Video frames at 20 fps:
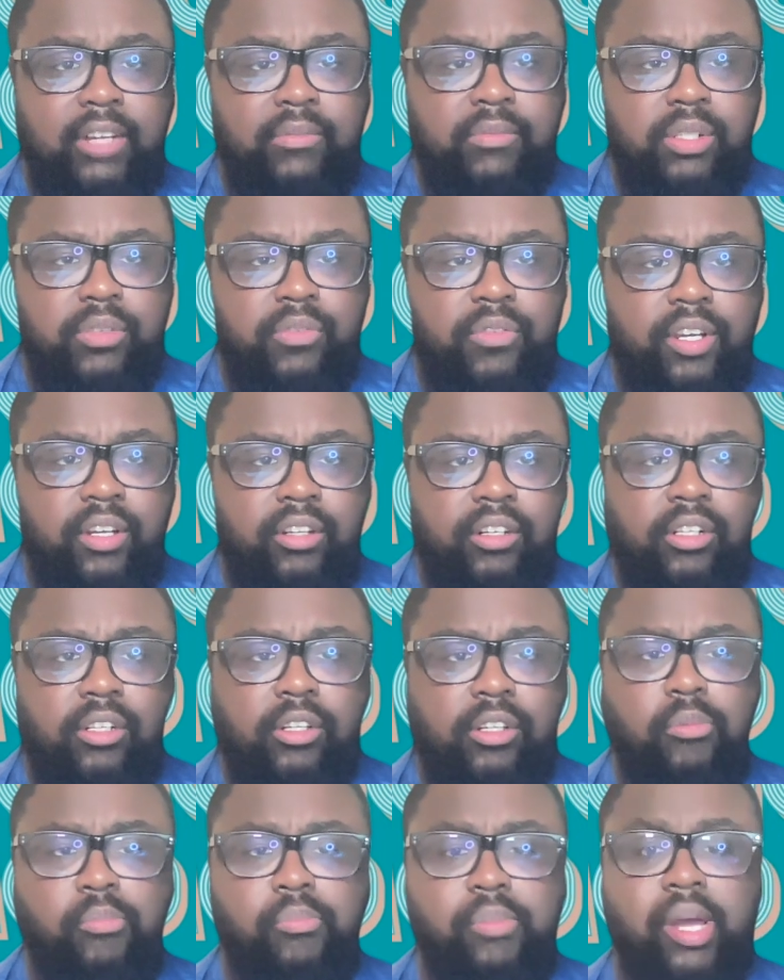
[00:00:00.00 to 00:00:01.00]
he was feeling a
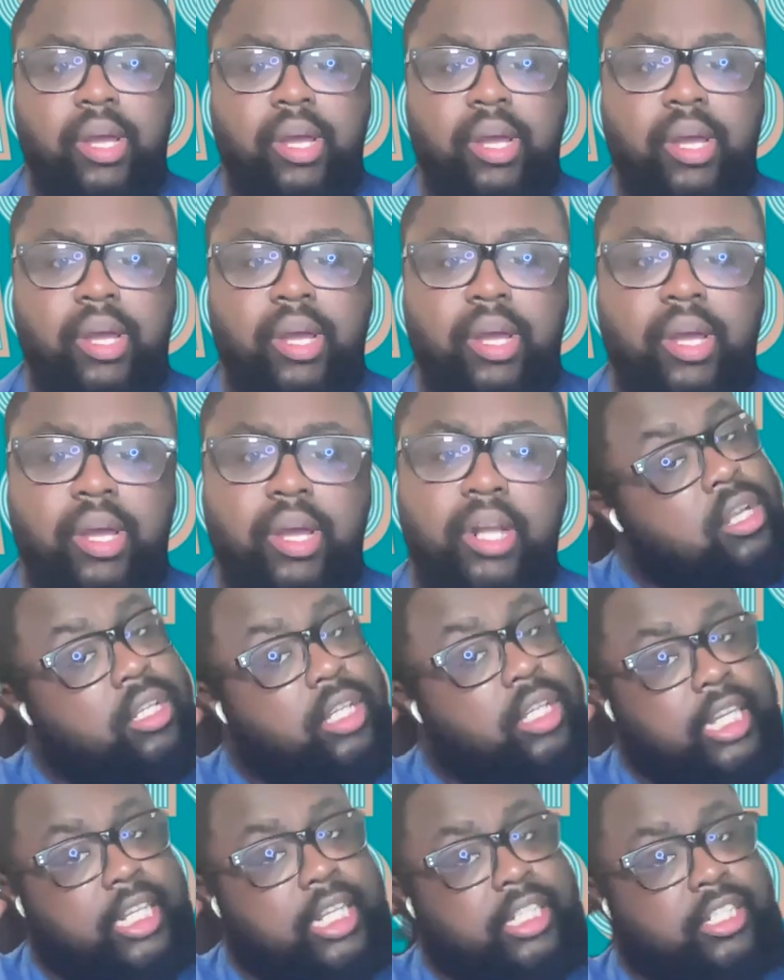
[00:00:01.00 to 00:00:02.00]
little better,
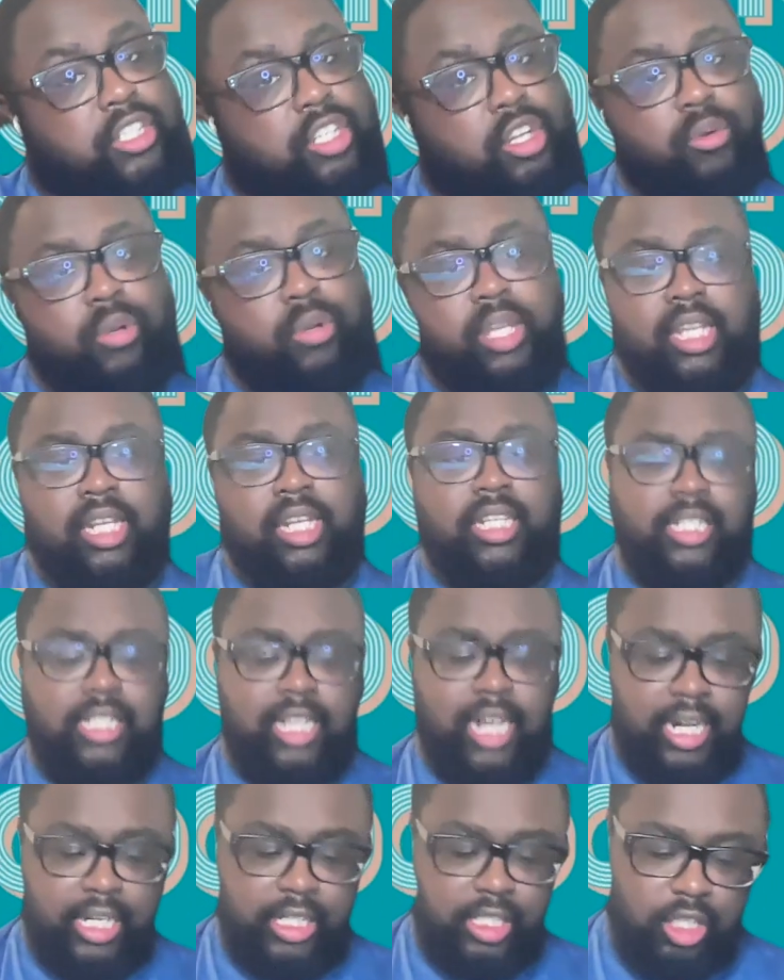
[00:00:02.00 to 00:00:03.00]
and so he
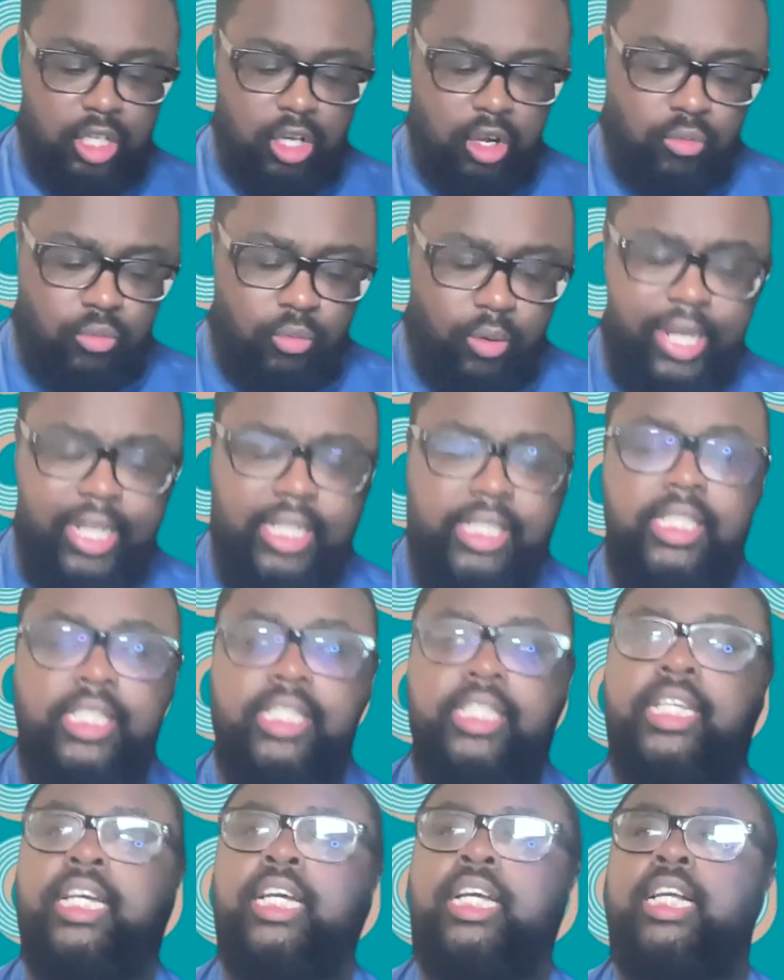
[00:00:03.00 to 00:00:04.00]
decided to go
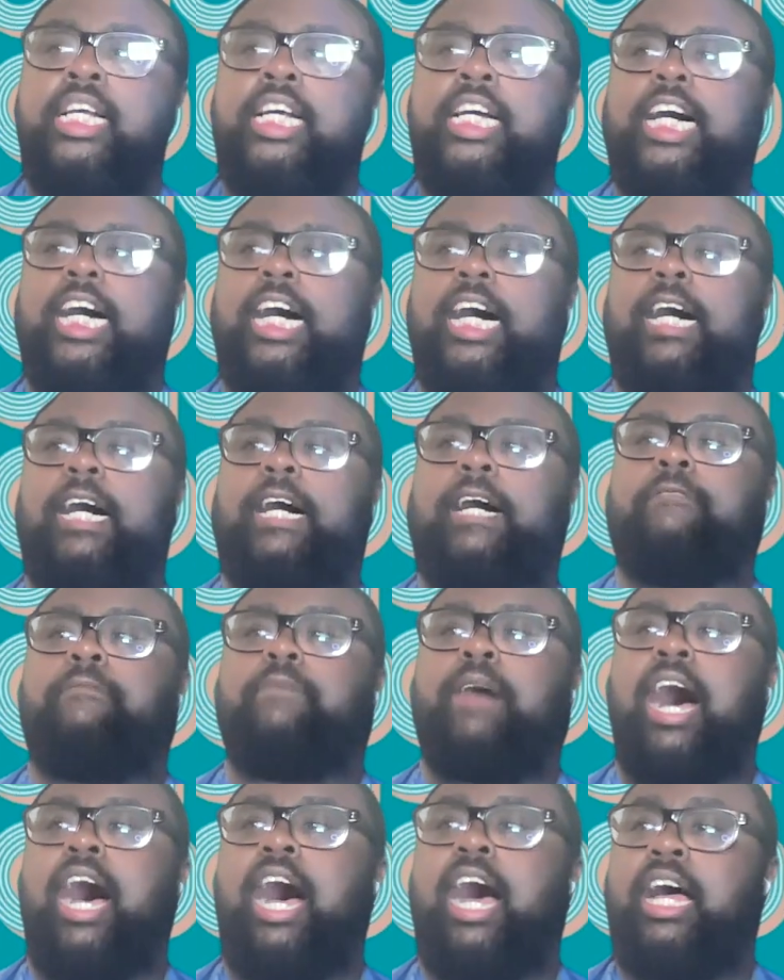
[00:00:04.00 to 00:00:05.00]
race.
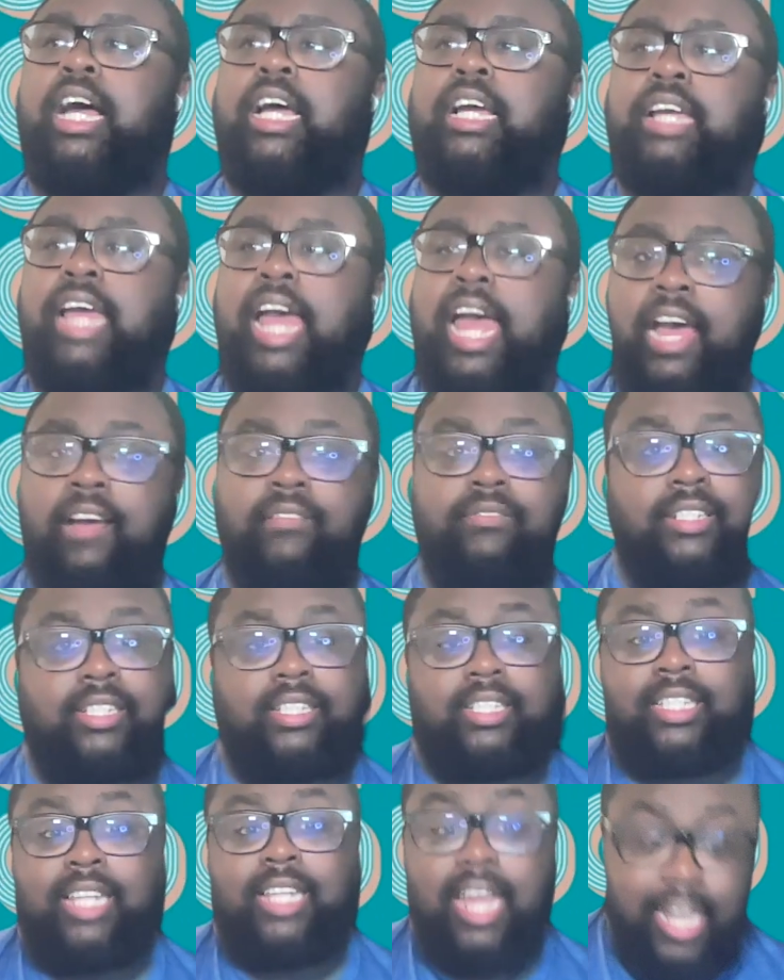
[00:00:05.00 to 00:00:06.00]
Um, I have to
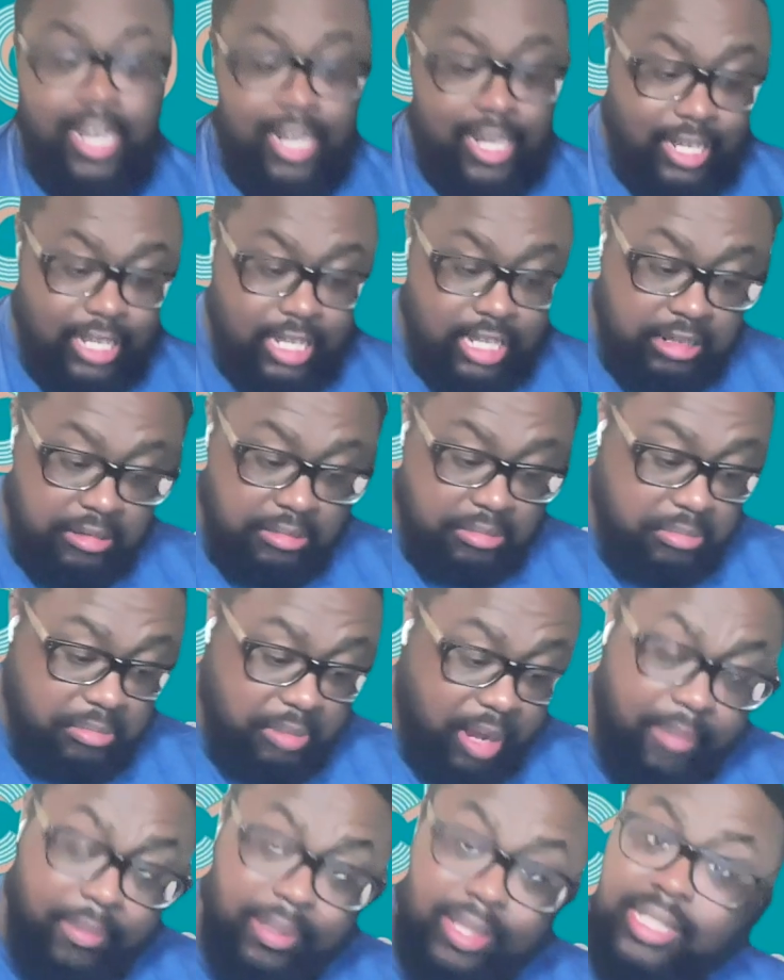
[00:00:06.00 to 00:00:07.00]
say,
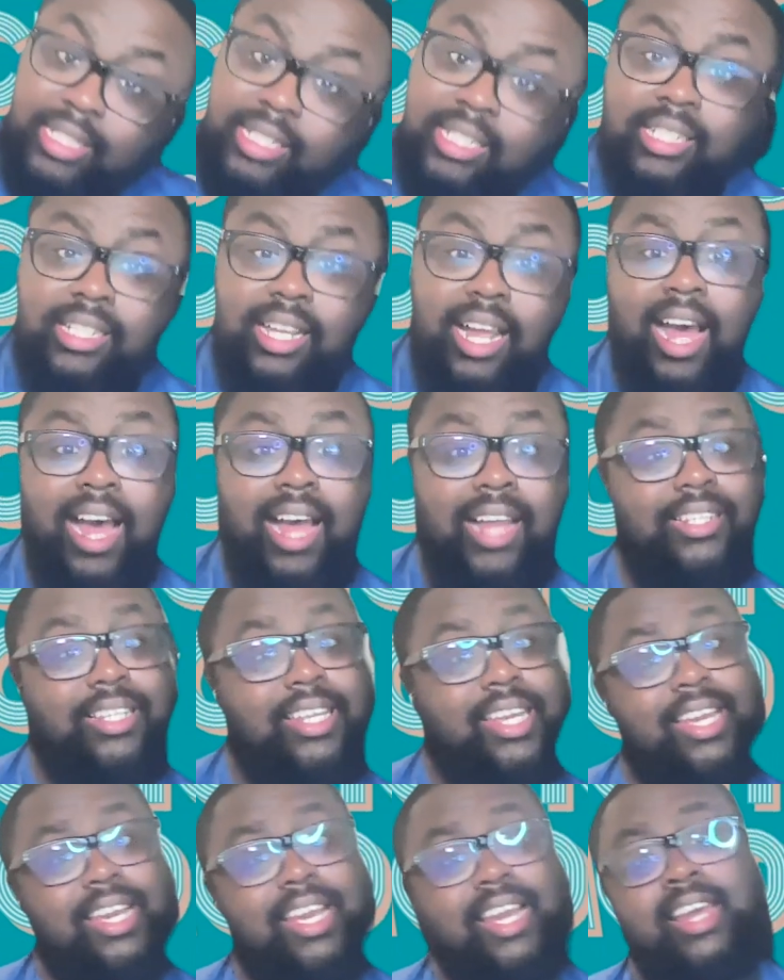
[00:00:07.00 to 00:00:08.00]
maybe this is a hot
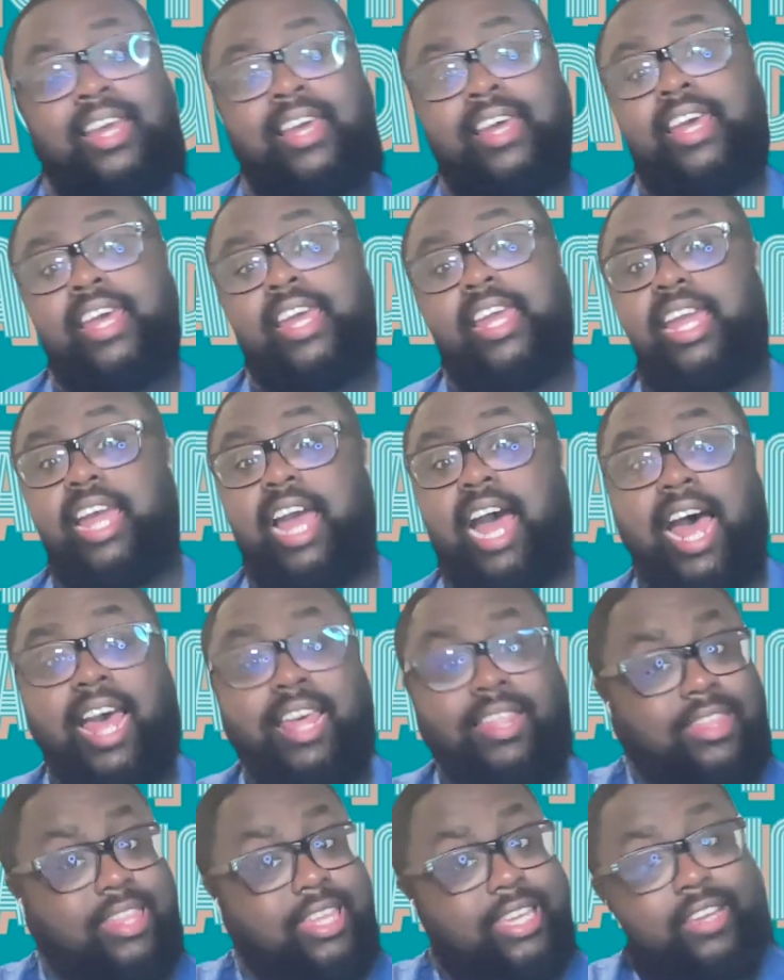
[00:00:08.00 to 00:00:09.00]
take.
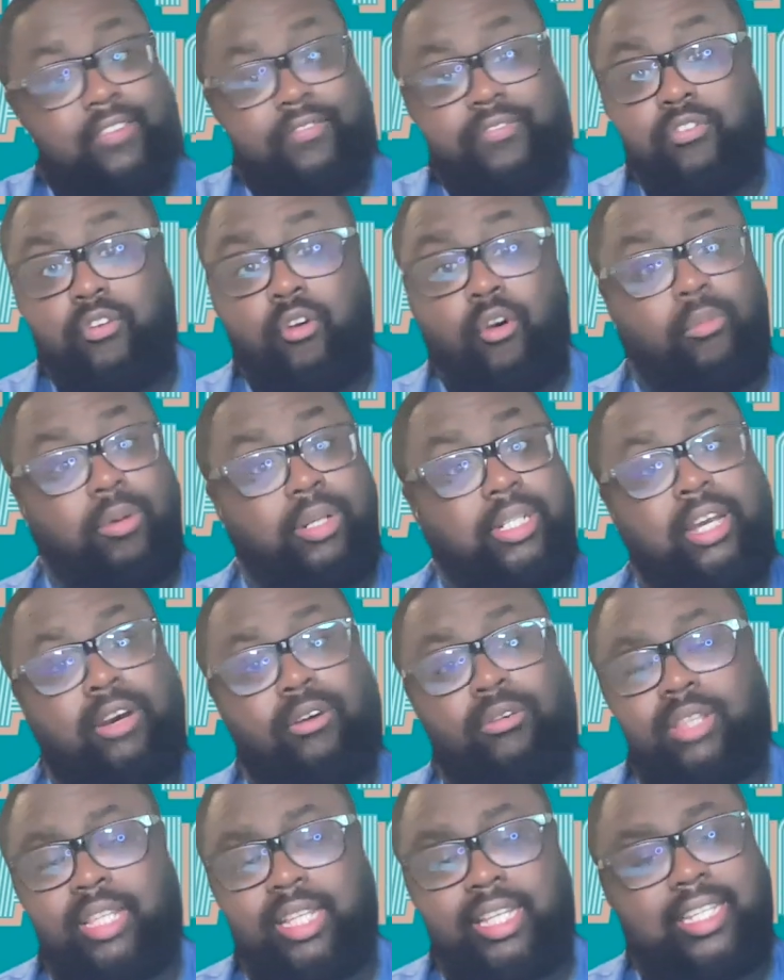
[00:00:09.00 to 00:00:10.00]
I think if Noah was
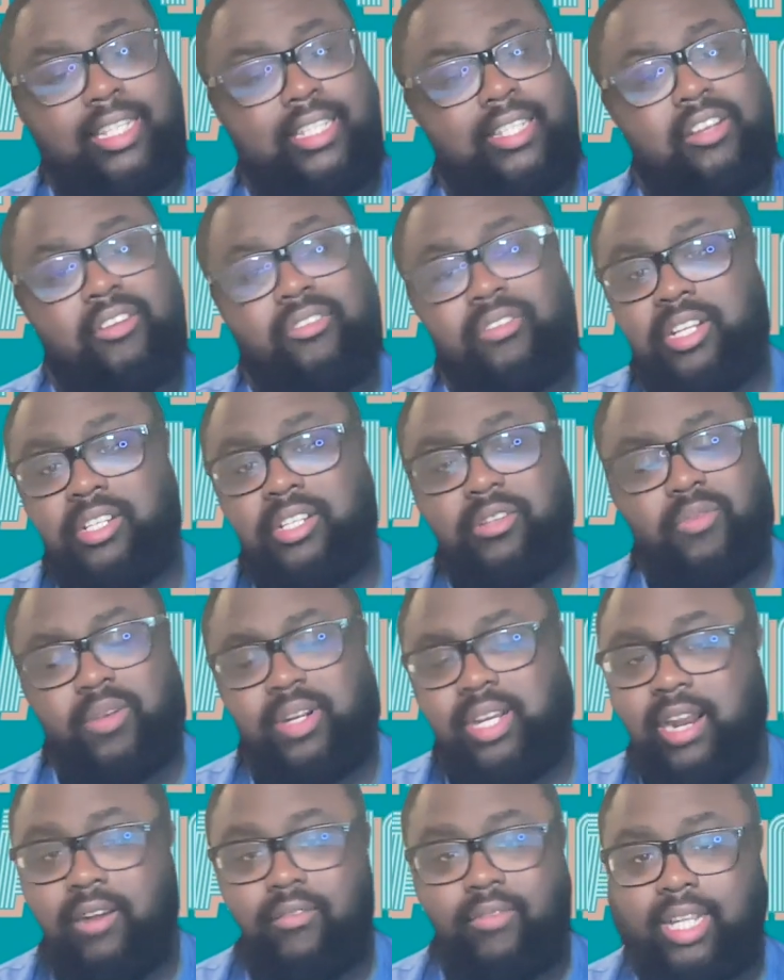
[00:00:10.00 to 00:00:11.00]
healthy, he still doesn't
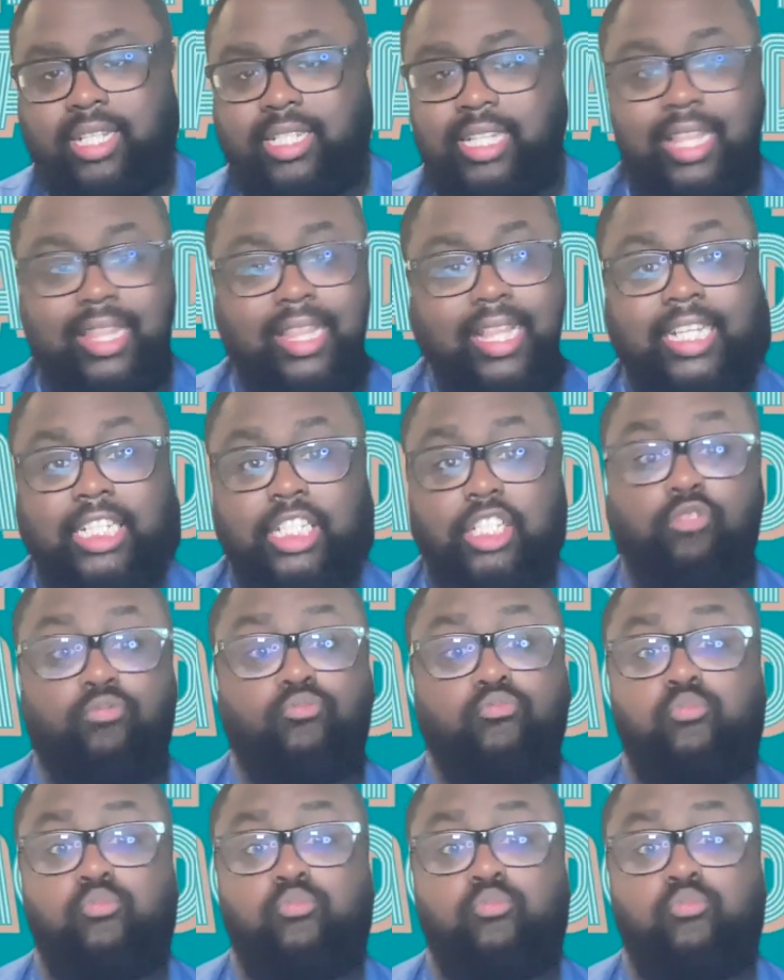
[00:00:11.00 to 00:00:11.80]
win that race. I think it's,